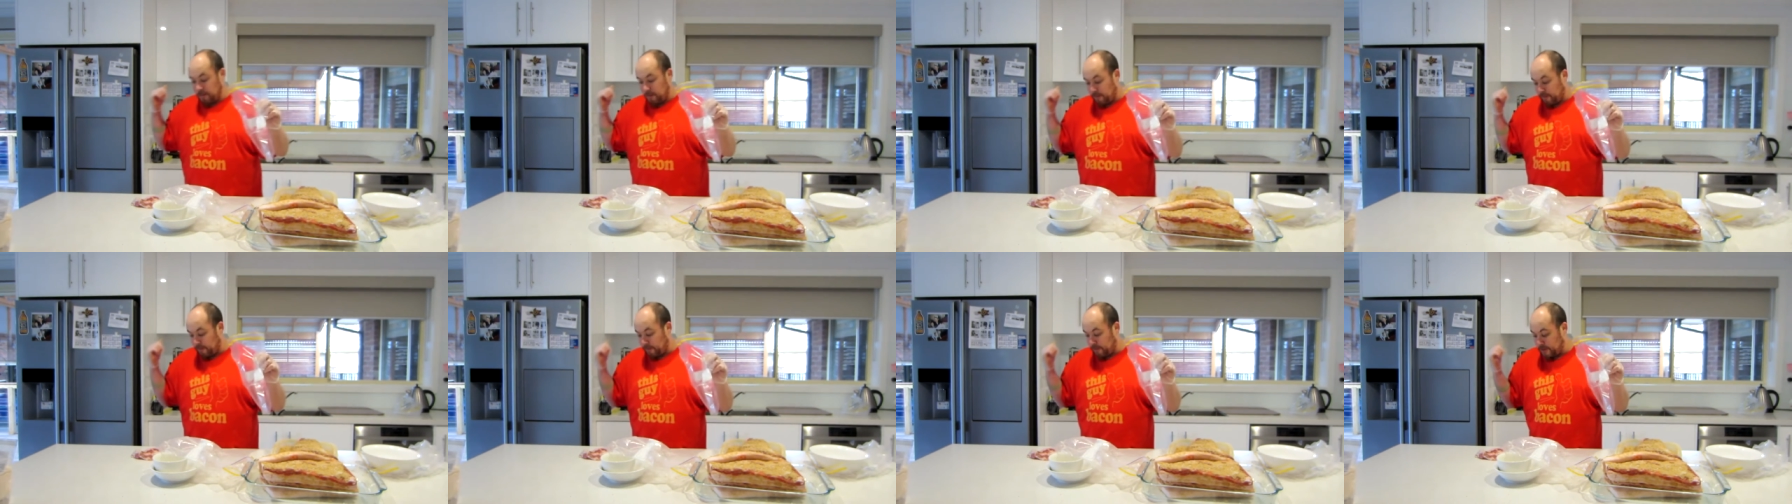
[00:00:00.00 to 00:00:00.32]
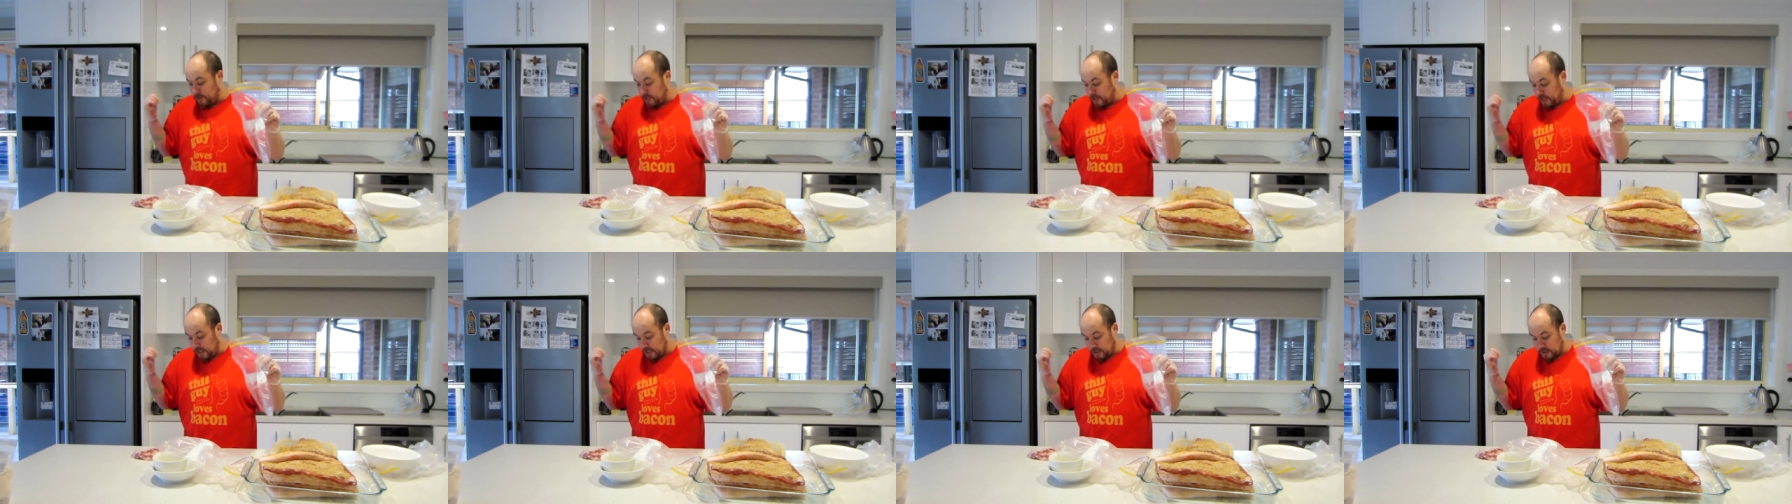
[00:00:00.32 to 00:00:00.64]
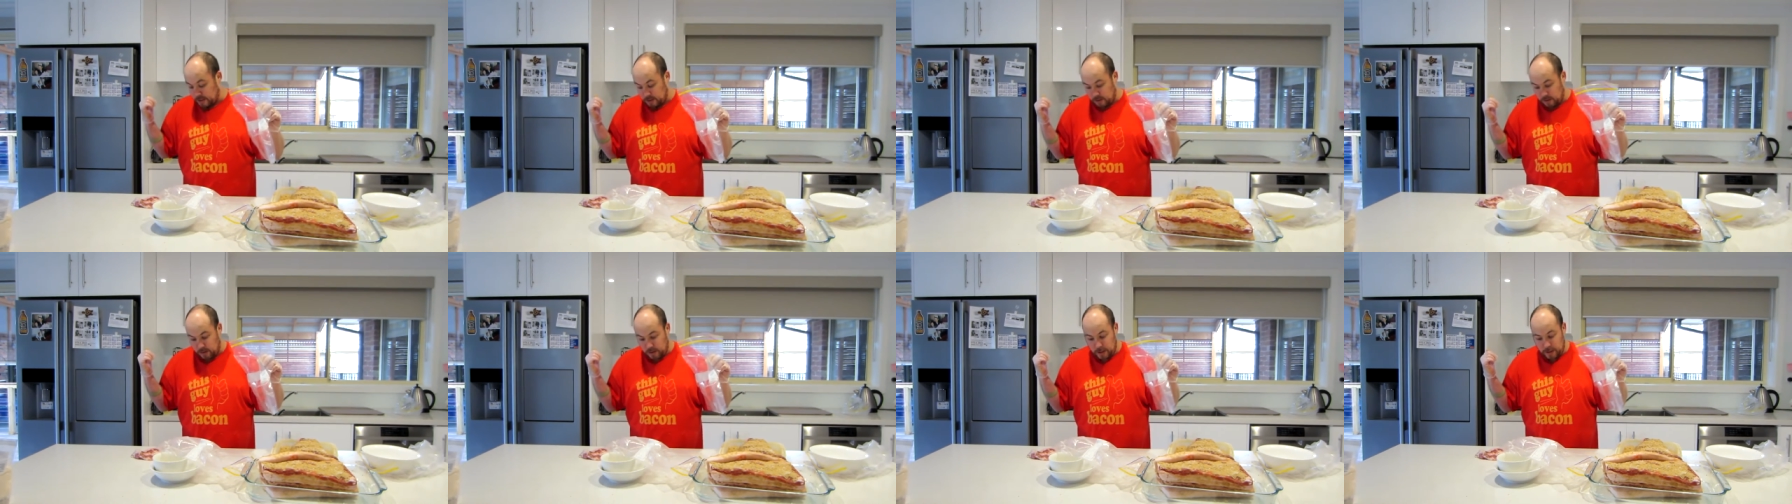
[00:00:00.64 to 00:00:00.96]
my fridge
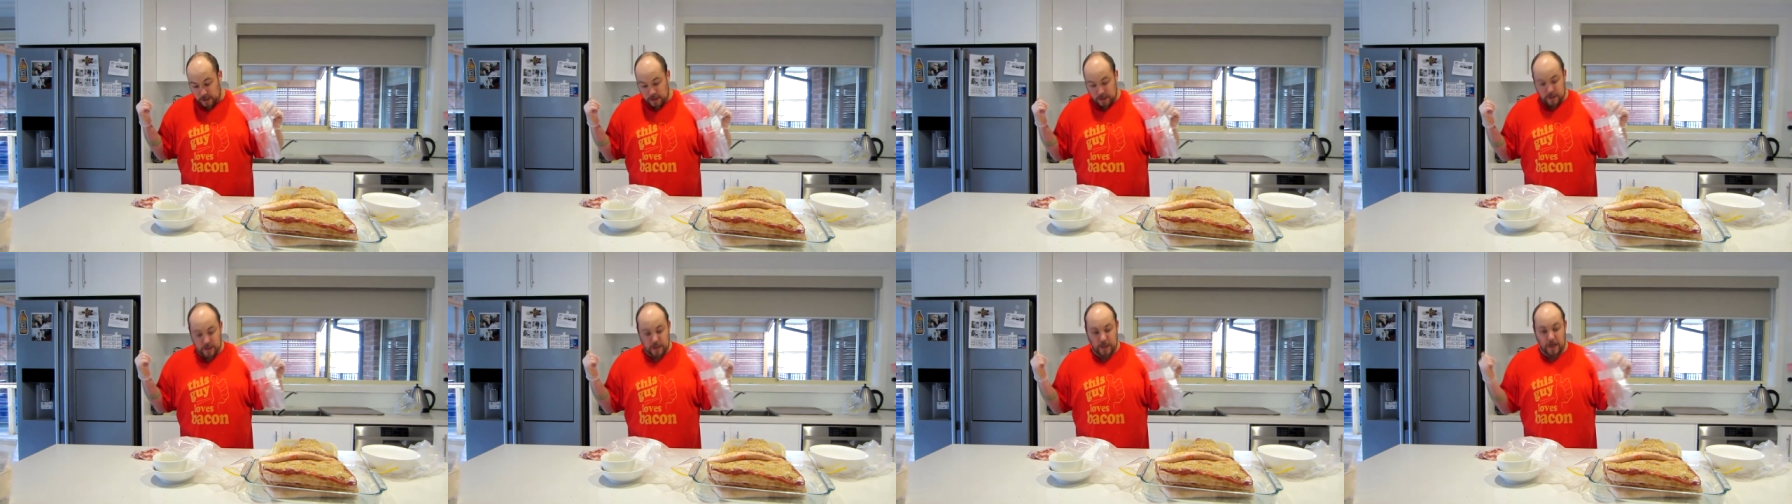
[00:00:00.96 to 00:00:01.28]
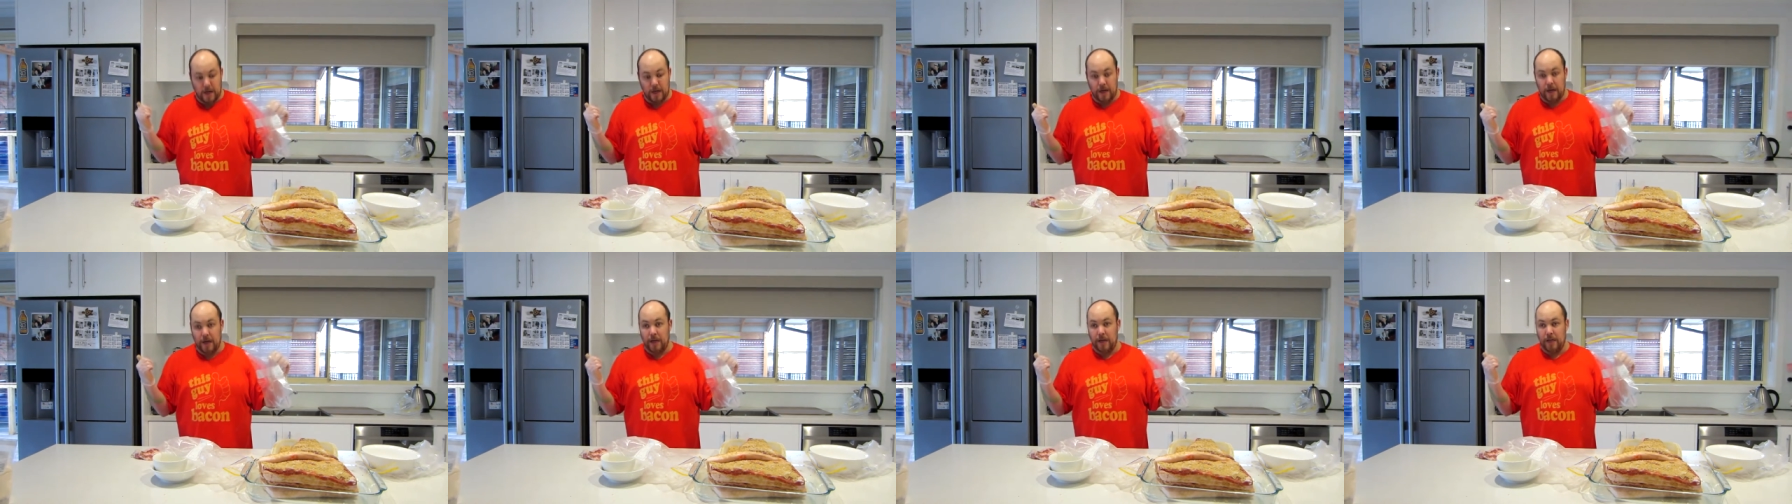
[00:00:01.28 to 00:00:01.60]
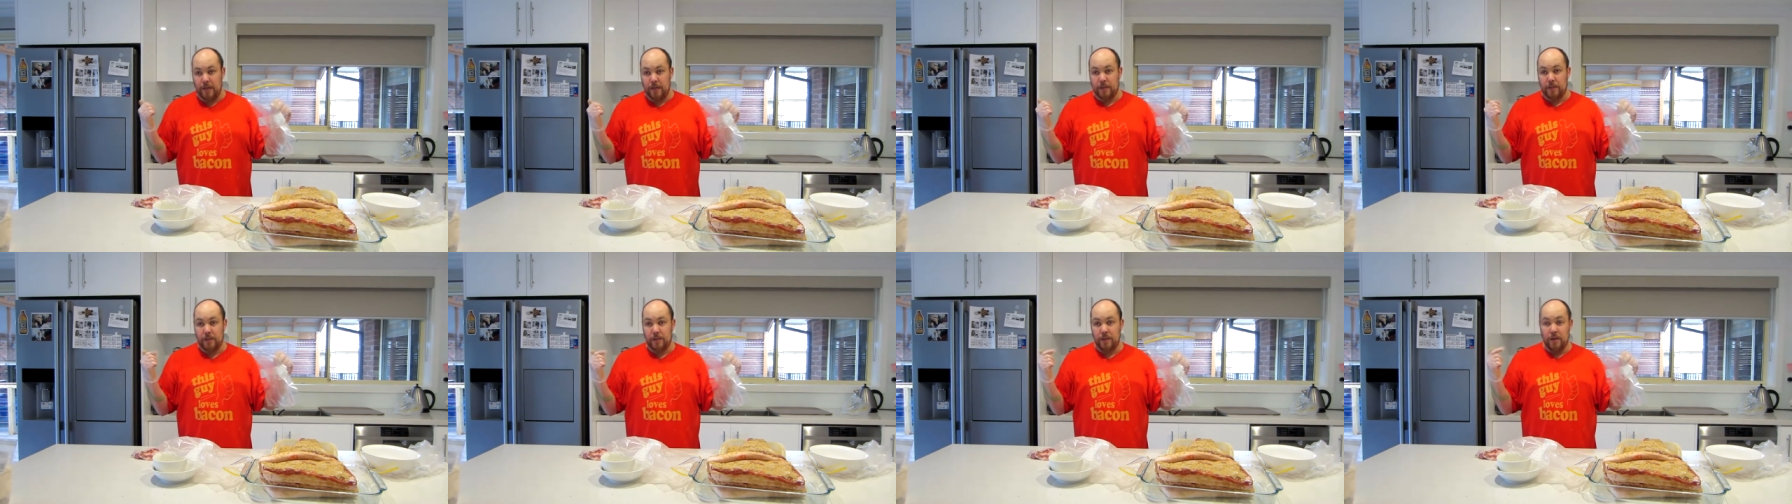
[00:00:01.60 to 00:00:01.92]
outside,
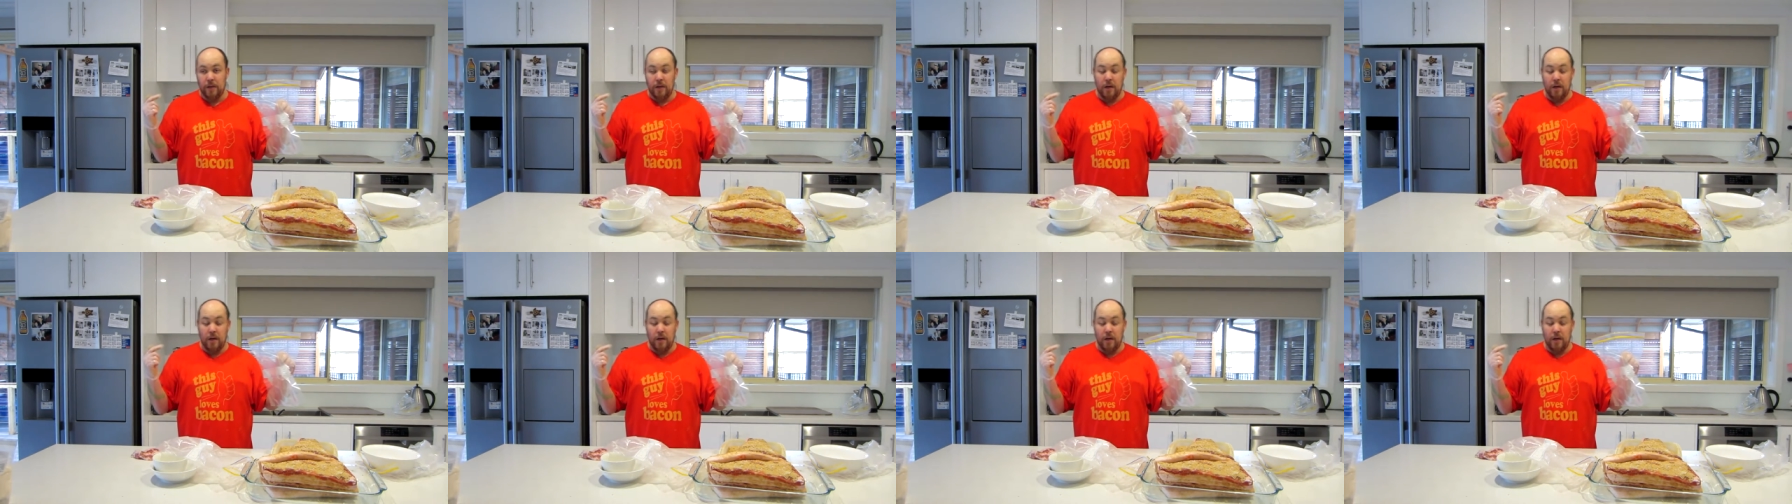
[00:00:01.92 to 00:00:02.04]
and